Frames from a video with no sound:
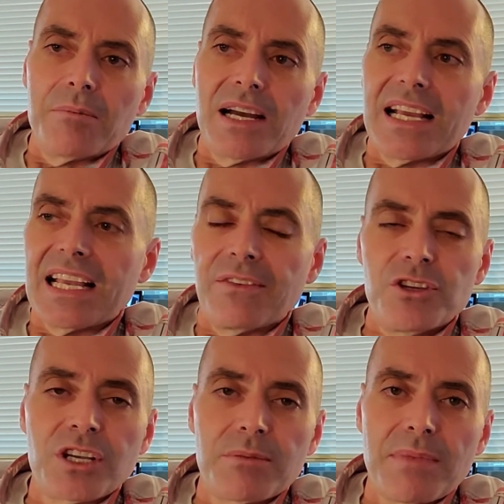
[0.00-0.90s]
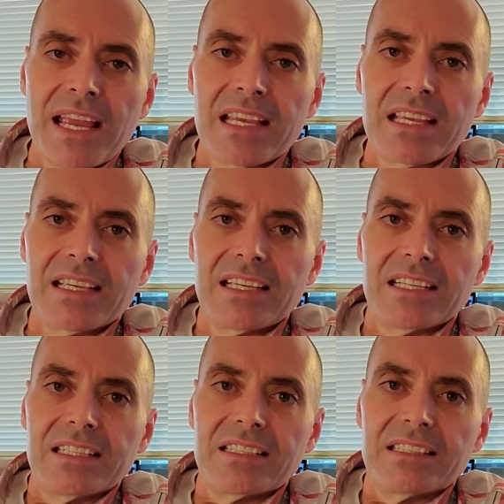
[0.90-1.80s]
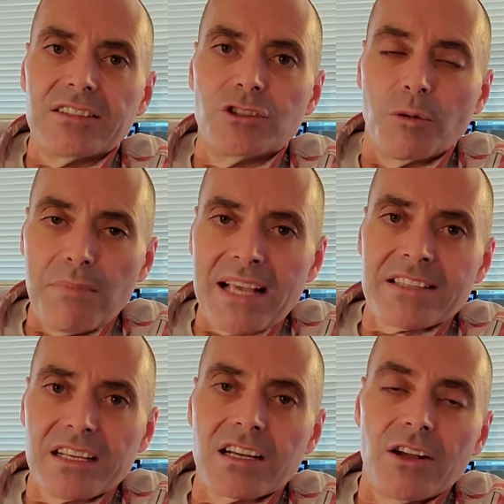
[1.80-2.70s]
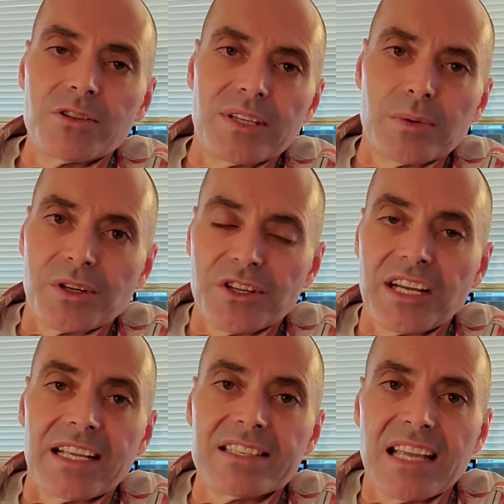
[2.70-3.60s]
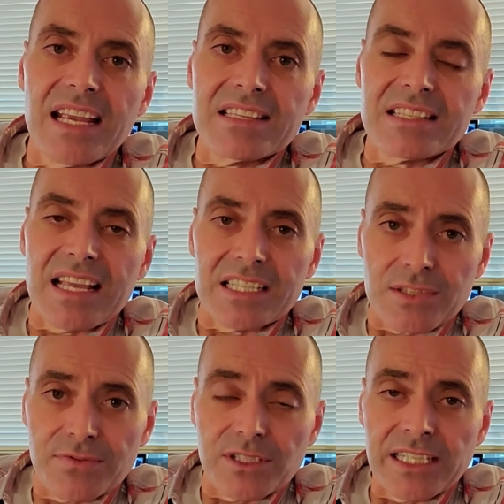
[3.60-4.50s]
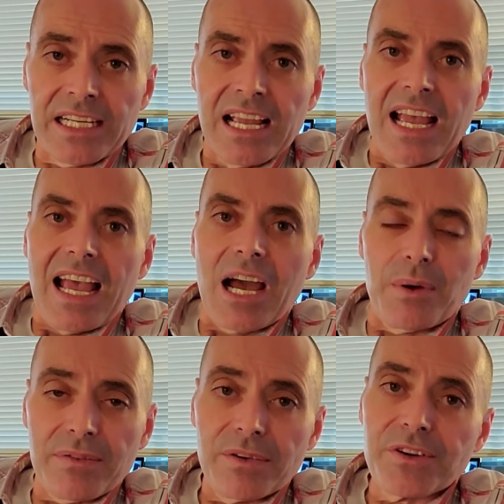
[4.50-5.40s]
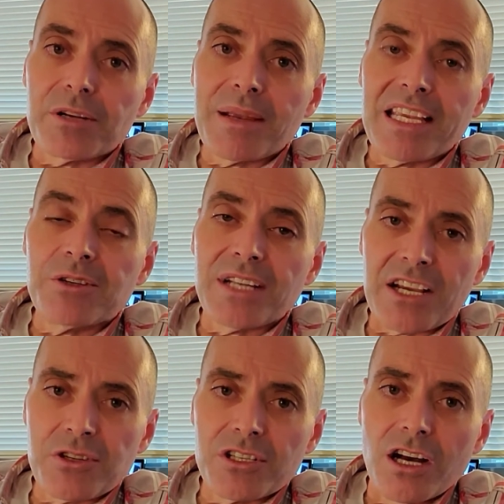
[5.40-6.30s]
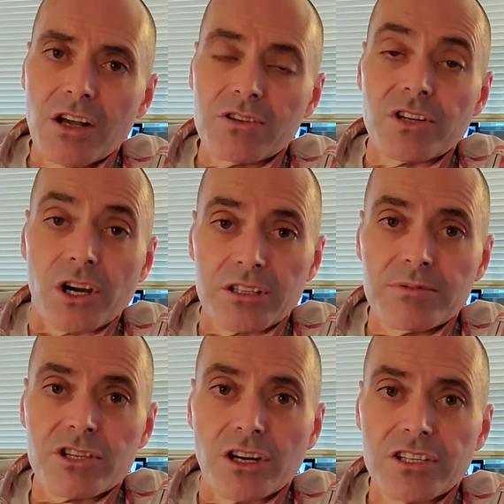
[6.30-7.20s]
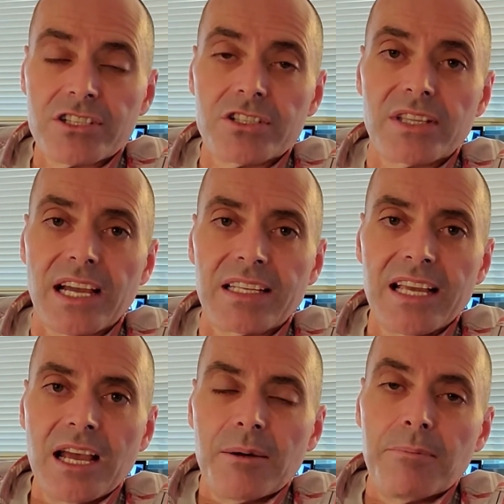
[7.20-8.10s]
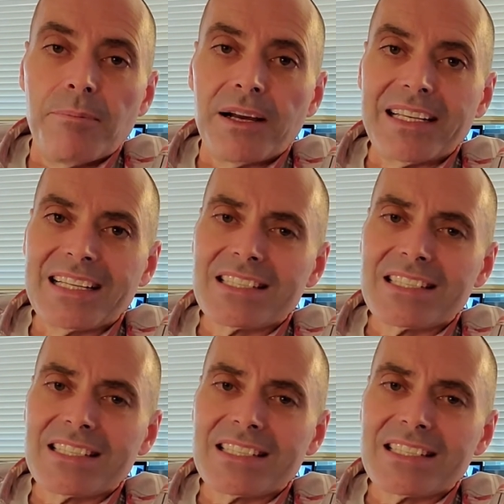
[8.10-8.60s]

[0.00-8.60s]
You can make domestic calls, so anywhere in the United States, and it's free. However, if you're going to make international calls, there are some charges to that, but it's a